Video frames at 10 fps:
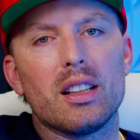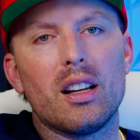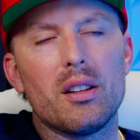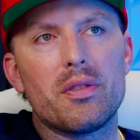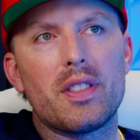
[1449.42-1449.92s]
I
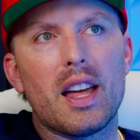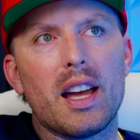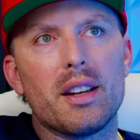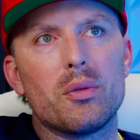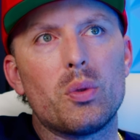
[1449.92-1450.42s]
love
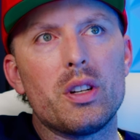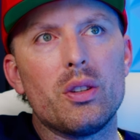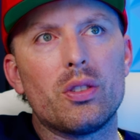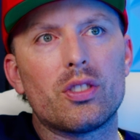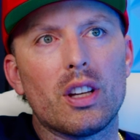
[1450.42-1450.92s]
that when
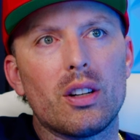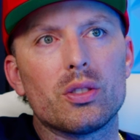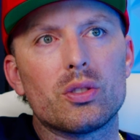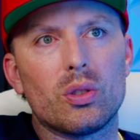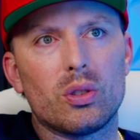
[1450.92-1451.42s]
you sell
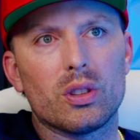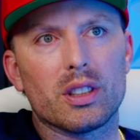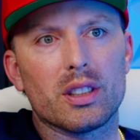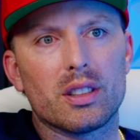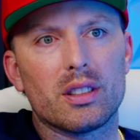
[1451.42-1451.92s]

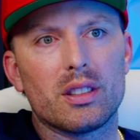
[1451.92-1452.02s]
solar,